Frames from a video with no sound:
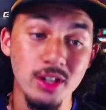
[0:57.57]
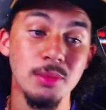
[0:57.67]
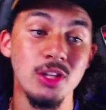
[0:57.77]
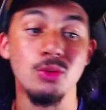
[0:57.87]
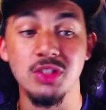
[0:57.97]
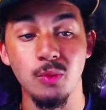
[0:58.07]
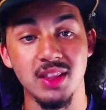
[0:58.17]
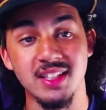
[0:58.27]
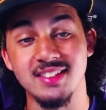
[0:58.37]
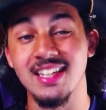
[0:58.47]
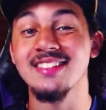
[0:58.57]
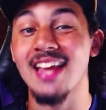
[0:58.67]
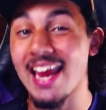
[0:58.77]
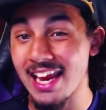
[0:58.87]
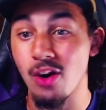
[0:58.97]
be using with this is
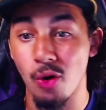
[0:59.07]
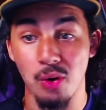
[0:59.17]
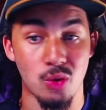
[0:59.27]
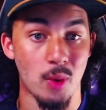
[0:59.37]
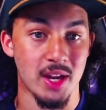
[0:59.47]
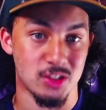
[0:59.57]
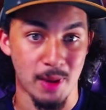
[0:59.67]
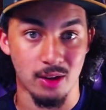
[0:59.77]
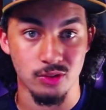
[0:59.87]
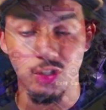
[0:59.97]
8 earthquake spells.